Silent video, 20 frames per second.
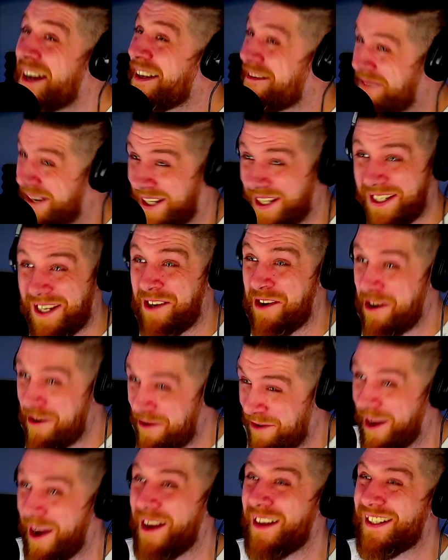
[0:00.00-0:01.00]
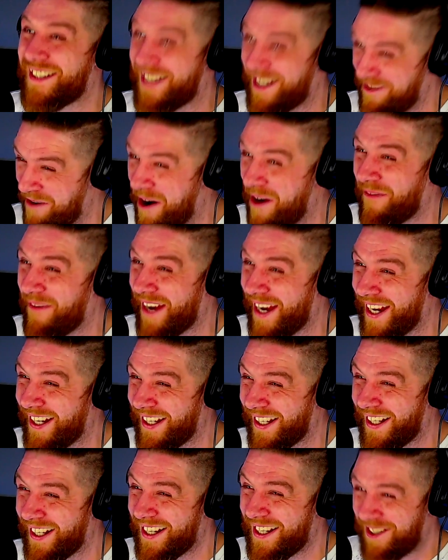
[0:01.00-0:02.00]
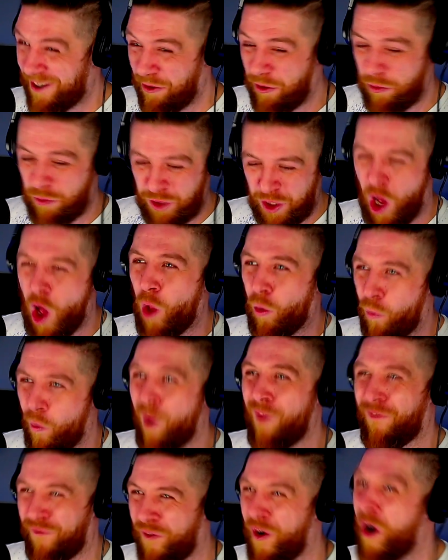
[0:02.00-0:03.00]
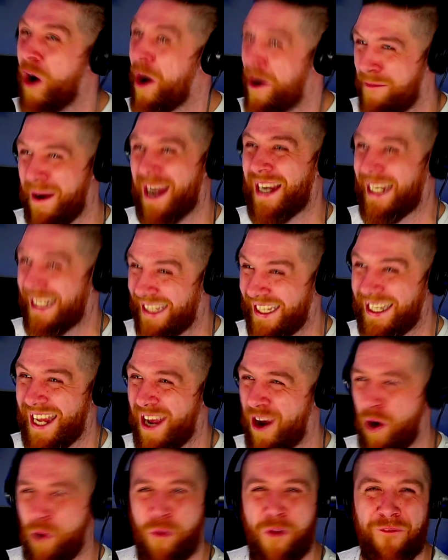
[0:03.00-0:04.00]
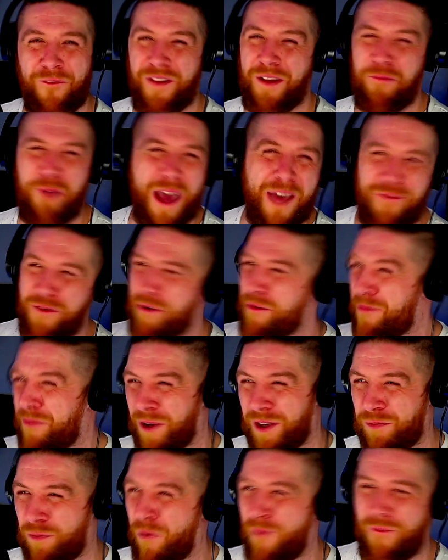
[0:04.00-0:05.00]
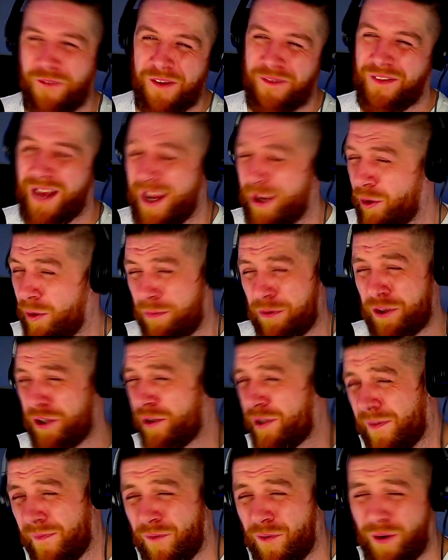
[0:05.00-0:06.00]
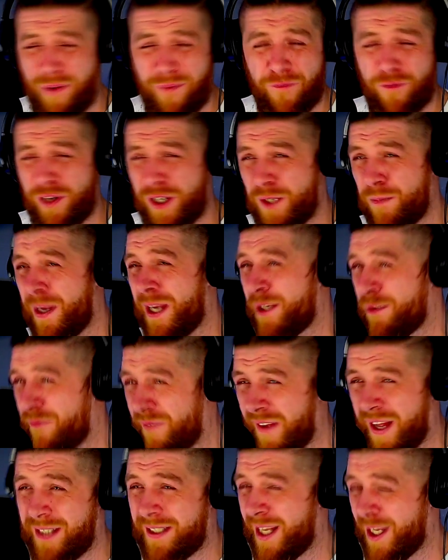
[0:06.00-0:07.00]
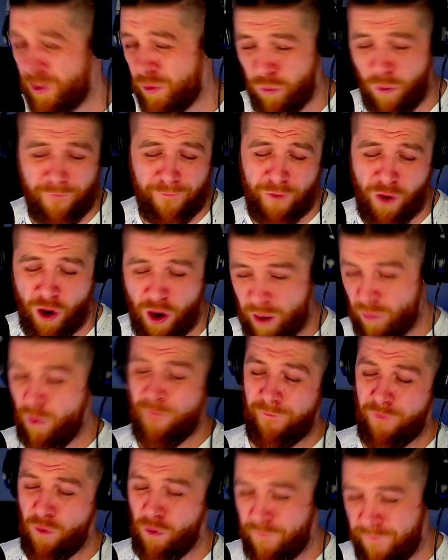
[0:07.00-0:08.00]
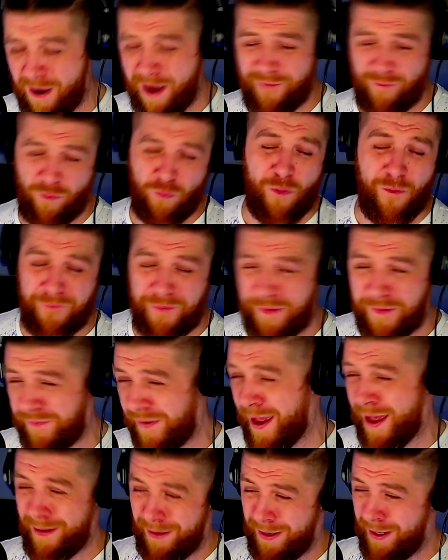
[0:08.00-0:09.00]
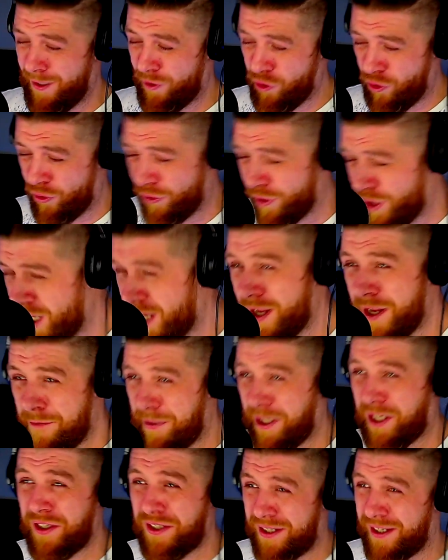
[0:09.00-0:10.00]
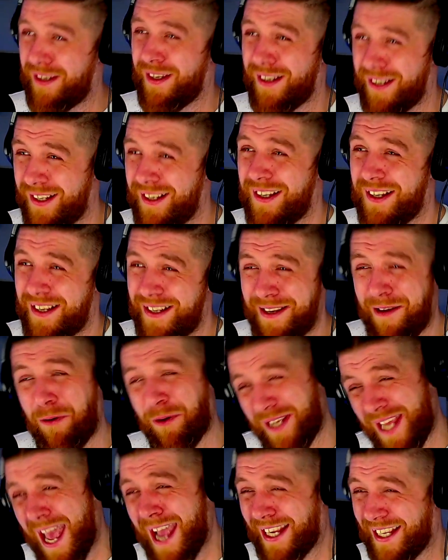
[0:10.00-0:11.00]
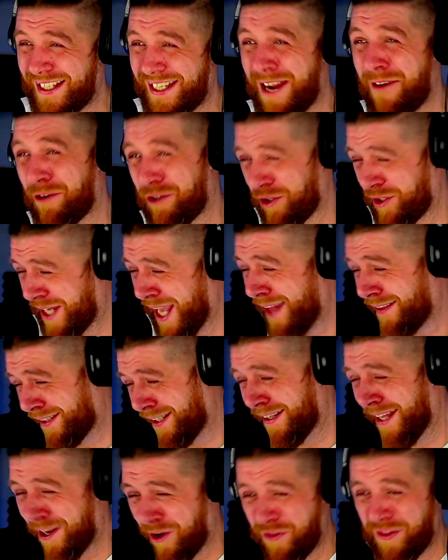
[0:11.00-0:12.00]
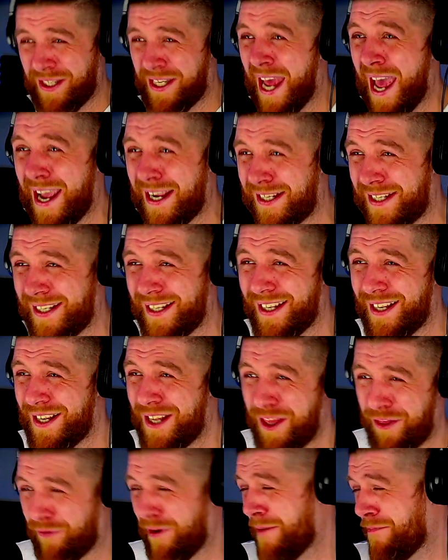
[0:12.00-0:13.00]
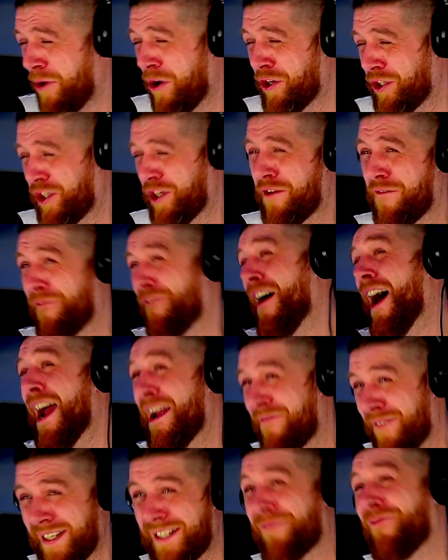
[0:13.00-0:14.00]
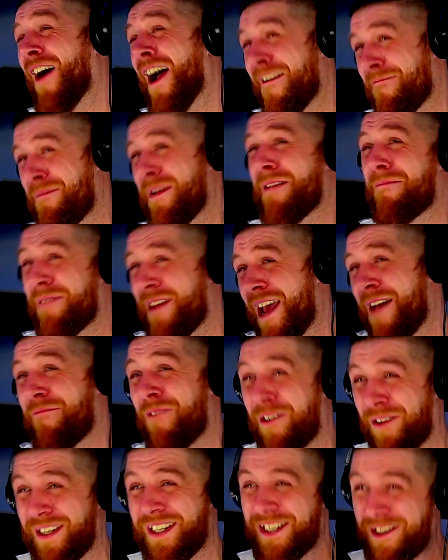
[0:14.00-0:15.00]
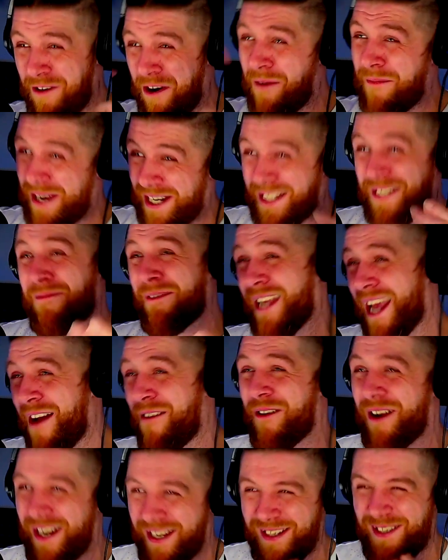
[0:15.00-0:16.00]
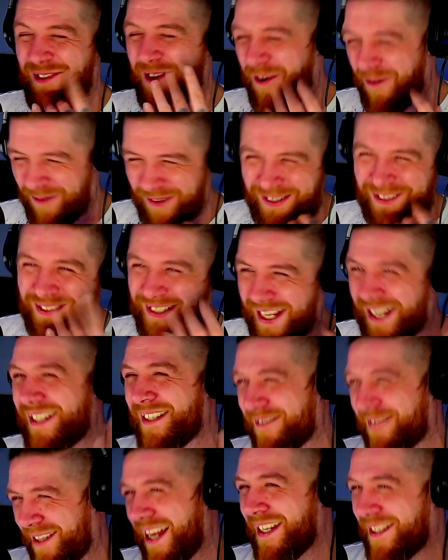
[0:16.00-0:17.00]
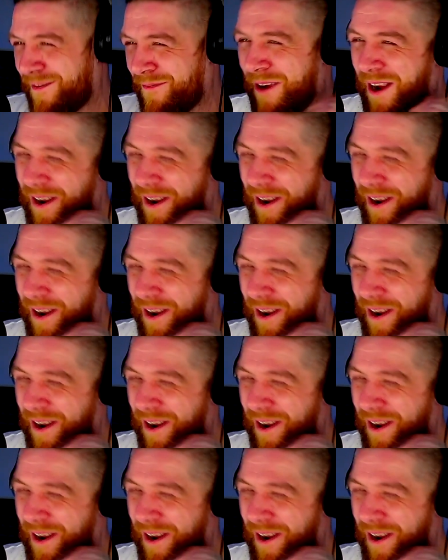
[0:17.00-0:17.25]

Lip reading: because I knew that. Do you know what I mean? So there was all 140 back in the day, or 150, whatever it was, 150. I only produced in fucking free speed with that dance, 140, 145 and 150. Done. Yeah, because it's easier. Yeah, because now I just calculate on the decks. 3.25 is 5 BPM on. Do you know what I mean? As I'm counting, so that's the way